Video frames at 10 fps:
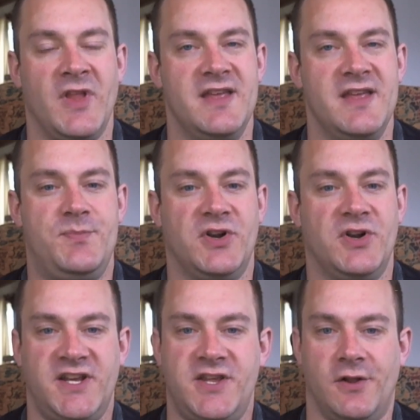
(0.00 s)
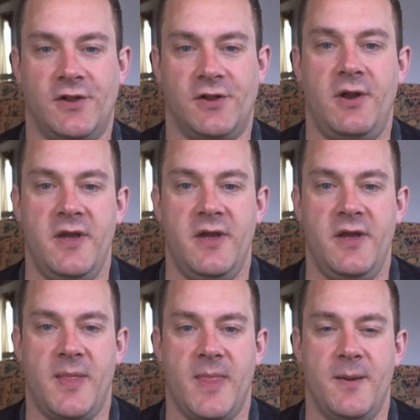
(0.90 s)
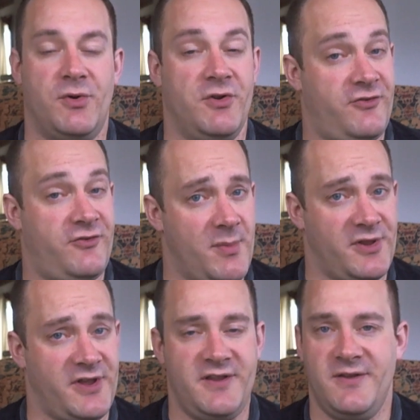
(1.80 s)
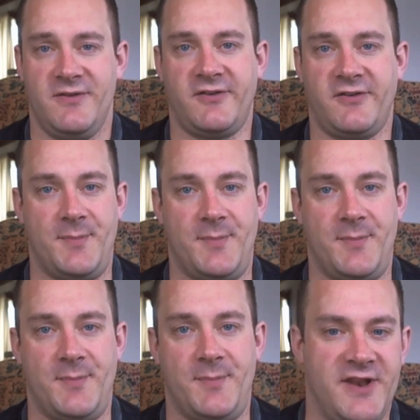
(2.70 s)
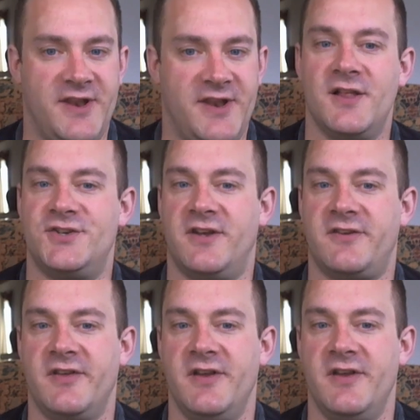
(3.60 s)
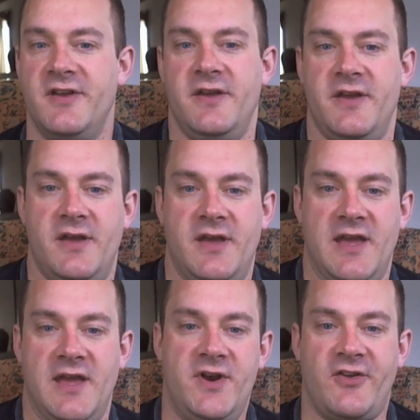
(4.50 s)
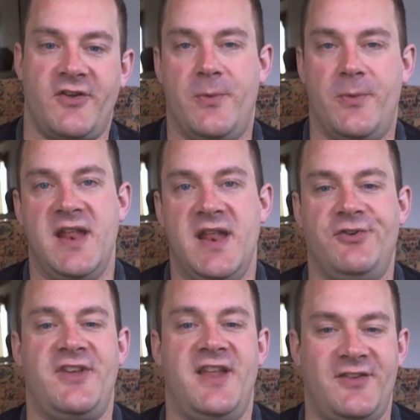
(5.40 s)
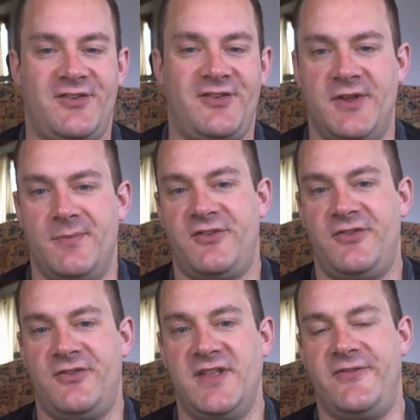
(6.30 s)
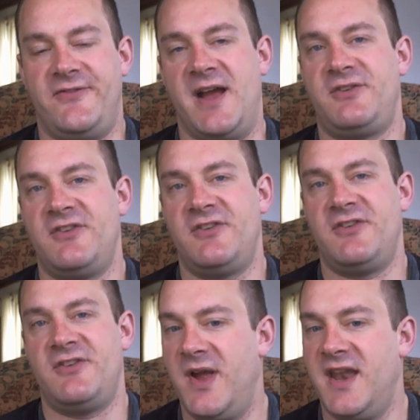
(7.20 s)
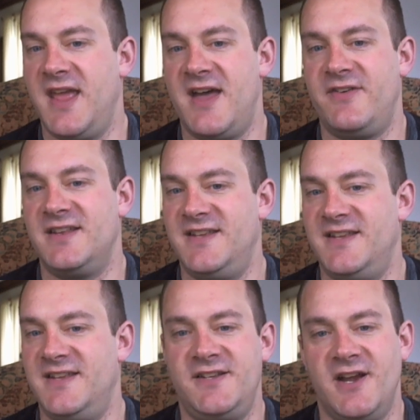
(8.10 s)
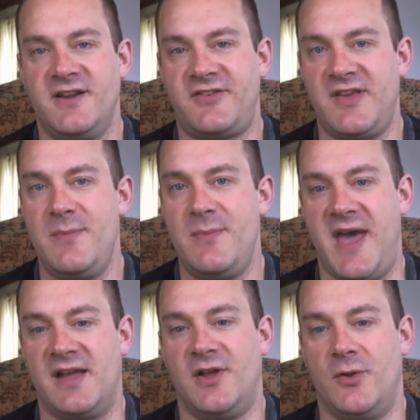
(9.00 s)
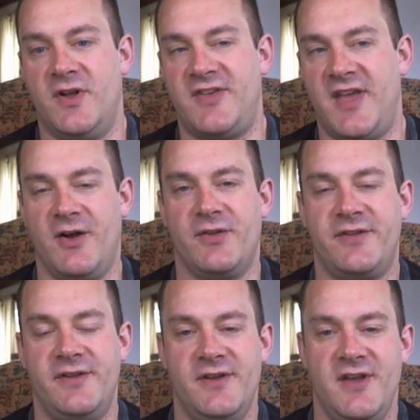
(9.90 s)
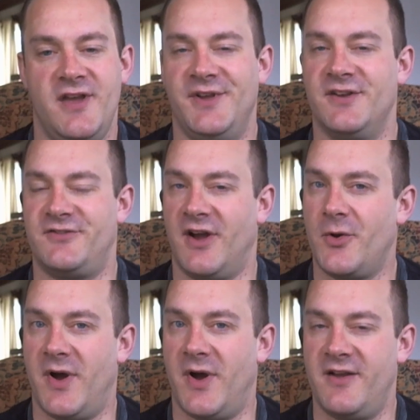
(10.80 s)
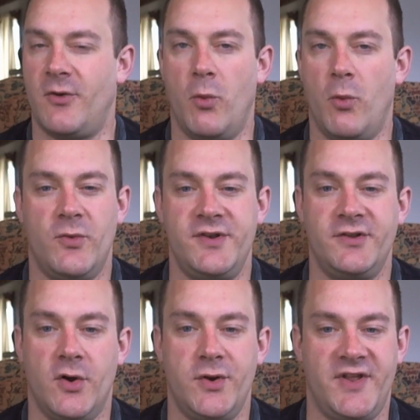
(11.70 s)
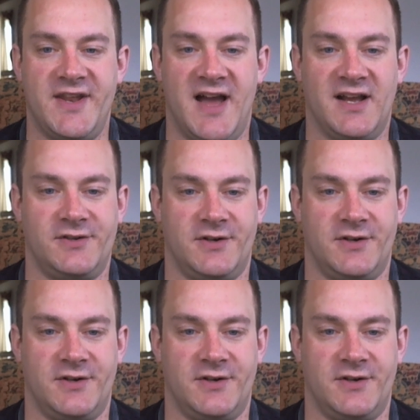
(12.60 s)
In particular, presumably, since I'm not an epidemiologist, if one is already presenting symptoms, then the virus is already having a deleterious impact on one's health, because otherwise one wouldn't go to the doctor.